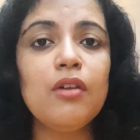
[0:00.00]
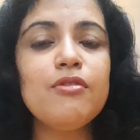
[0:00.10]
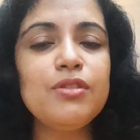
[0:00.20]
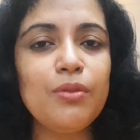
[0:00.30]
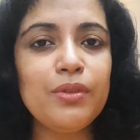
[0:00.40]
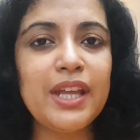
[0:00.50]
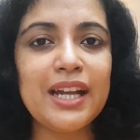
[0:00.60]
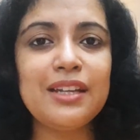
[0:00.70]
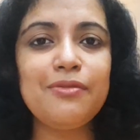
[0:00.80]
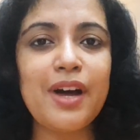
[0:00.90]
We know
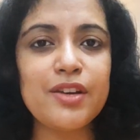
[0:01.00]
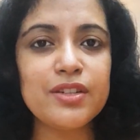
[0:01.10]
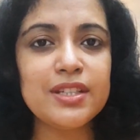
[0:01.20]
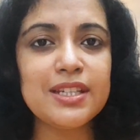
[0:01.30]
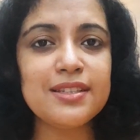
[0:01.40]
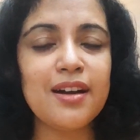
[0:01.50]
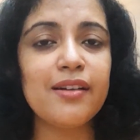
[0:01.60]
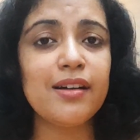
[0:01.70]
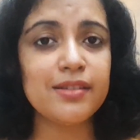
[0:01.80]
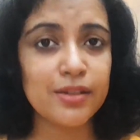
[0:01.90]
that the viruses are
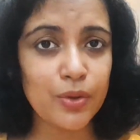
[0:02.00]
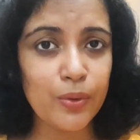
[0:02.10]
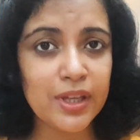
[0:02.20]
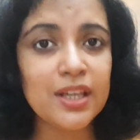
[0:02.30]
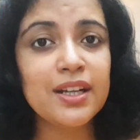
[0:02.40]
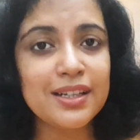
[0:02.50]
undergoing